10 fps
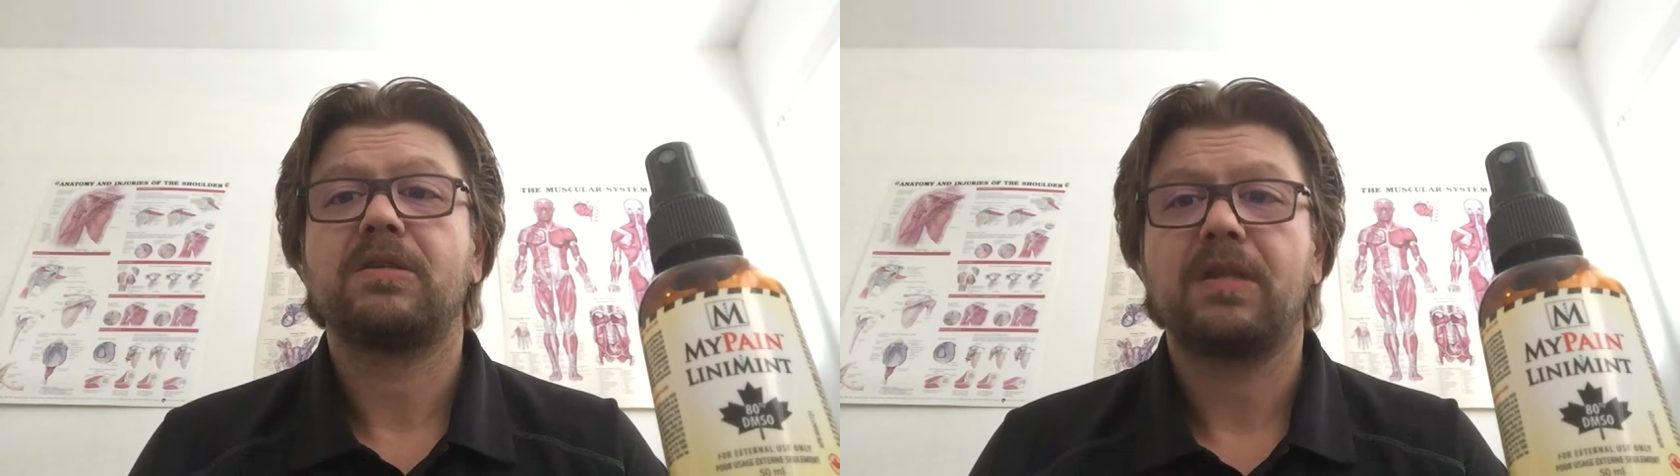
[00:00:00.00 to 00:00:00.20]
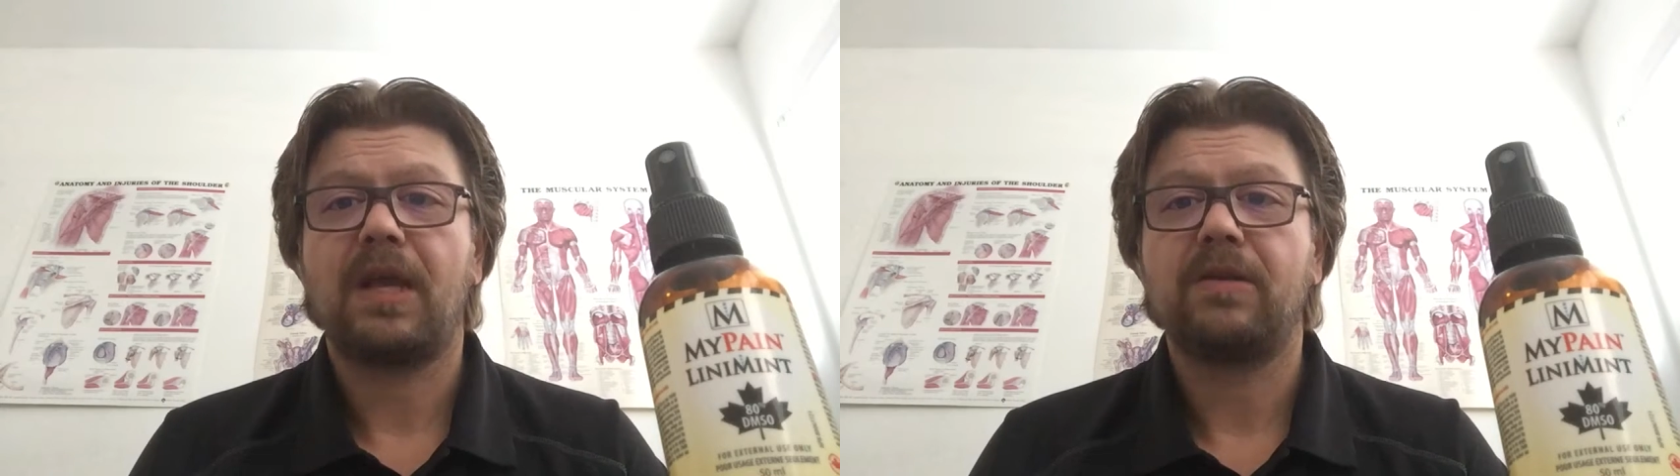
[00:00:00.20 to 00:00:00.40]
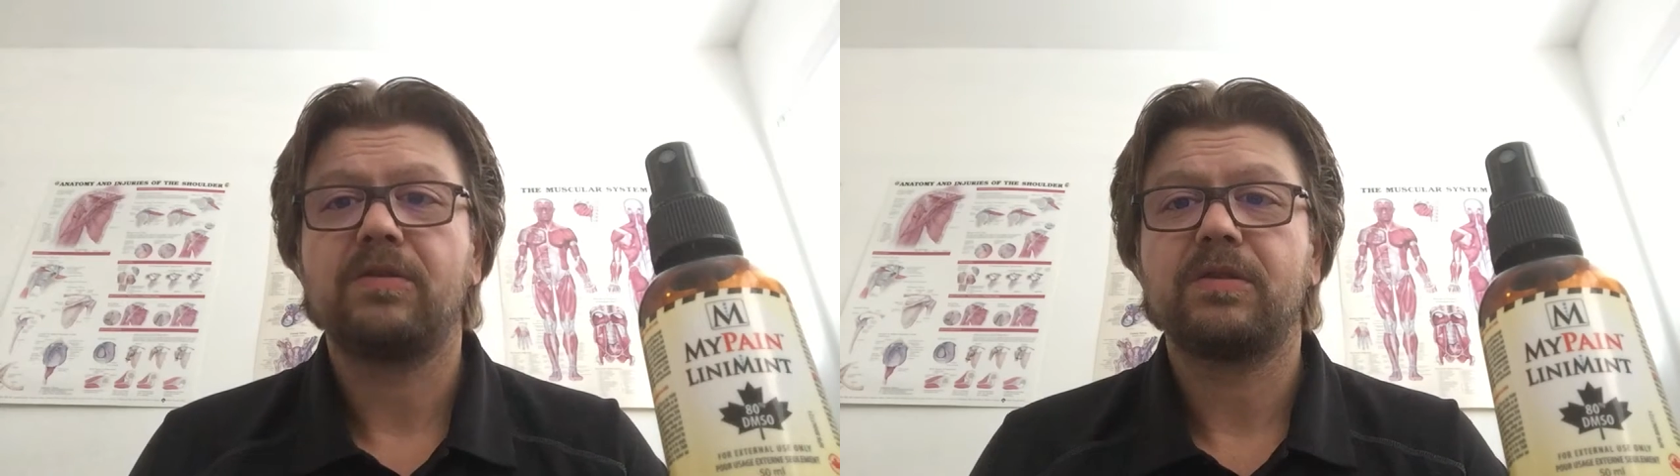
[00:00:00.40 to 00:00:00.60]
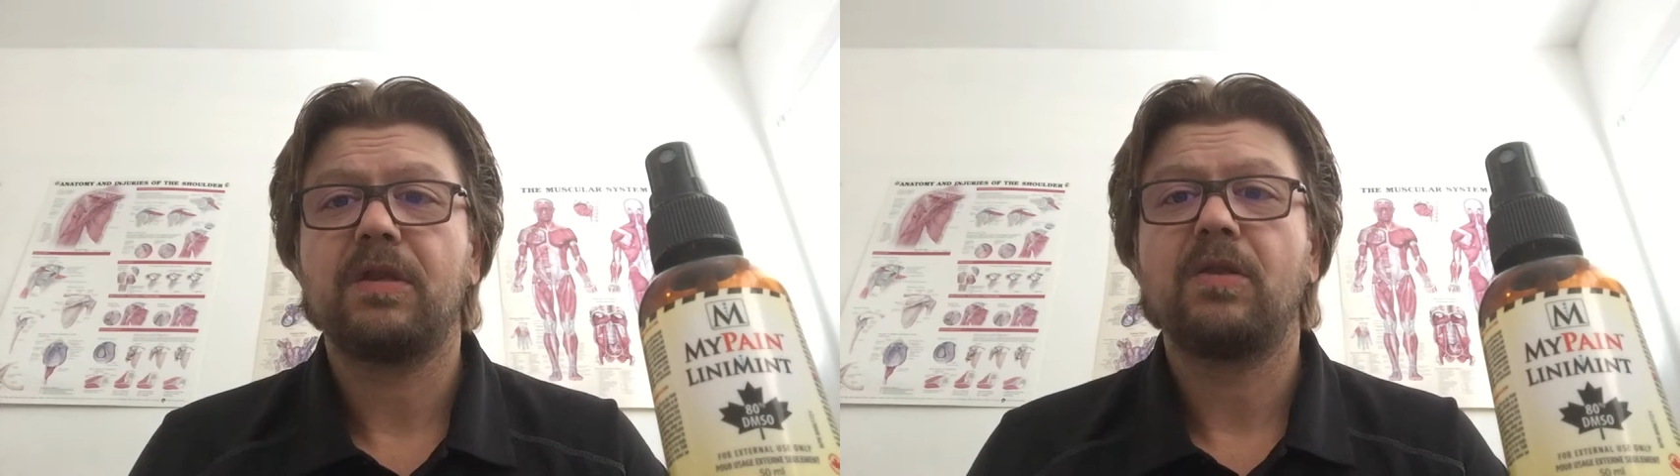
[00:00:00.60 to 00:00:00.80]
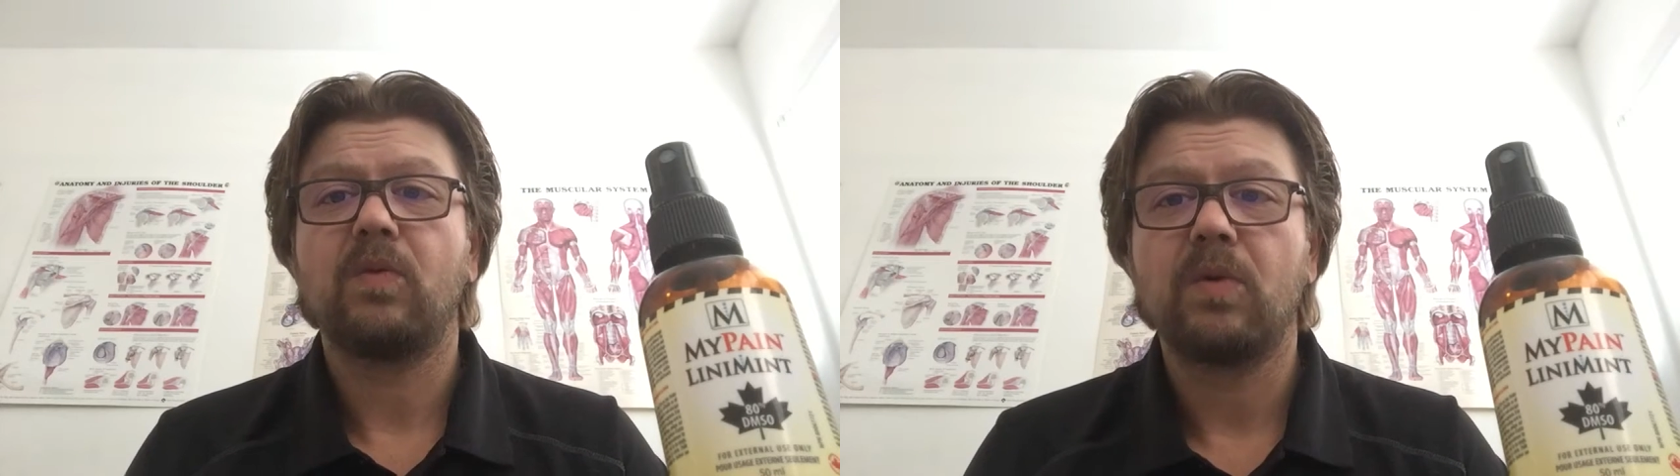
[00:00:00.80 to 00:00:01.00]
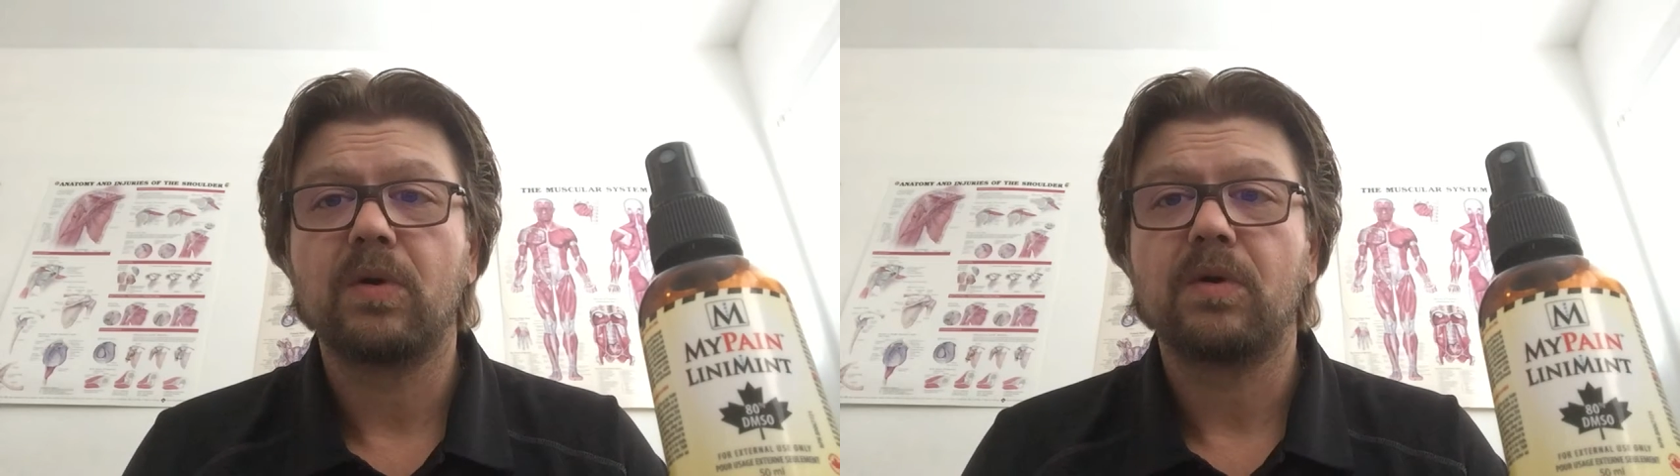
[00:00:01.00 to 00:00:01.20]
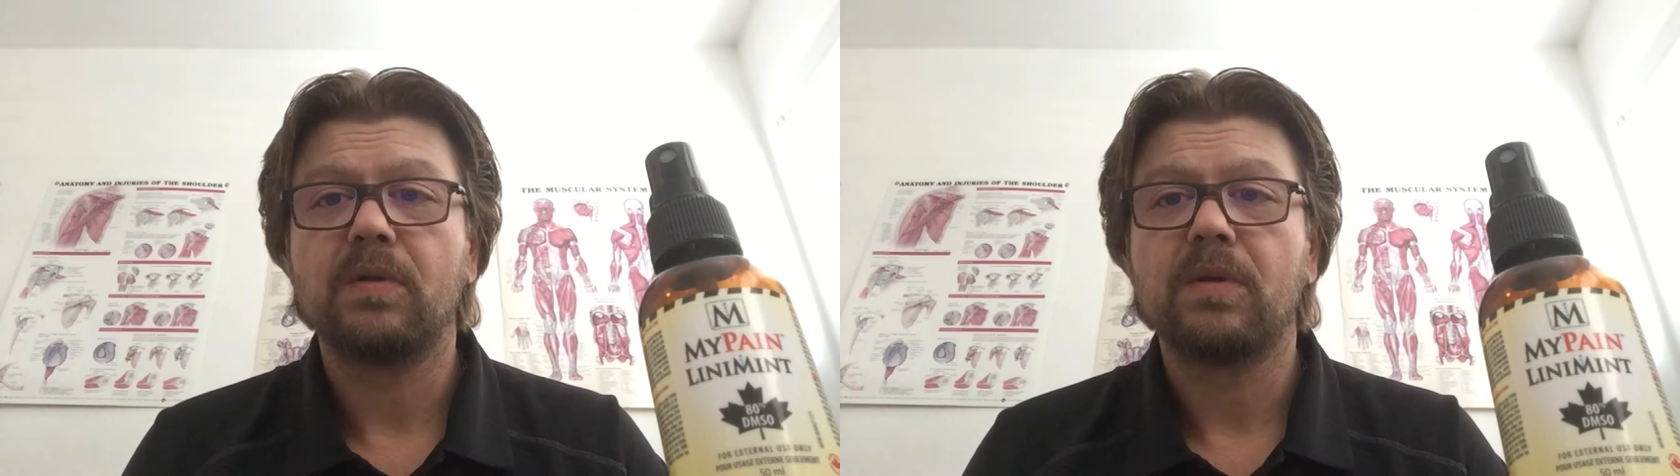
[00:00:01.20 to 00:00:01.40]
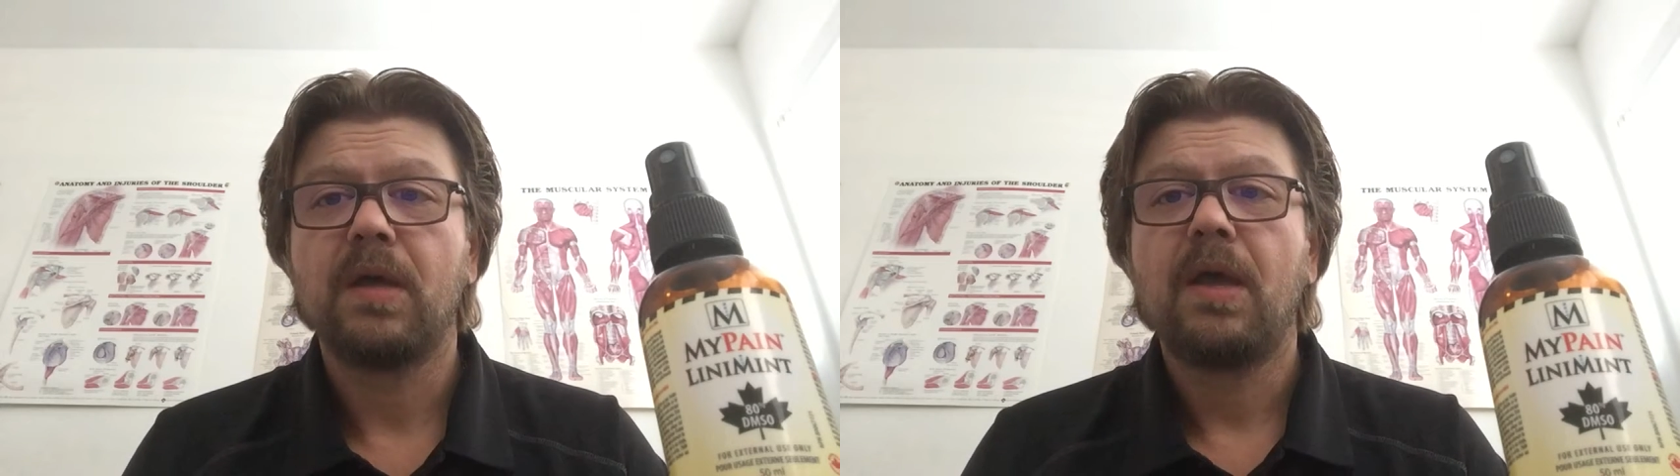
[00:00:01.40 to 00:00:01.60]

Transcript: standards in the world.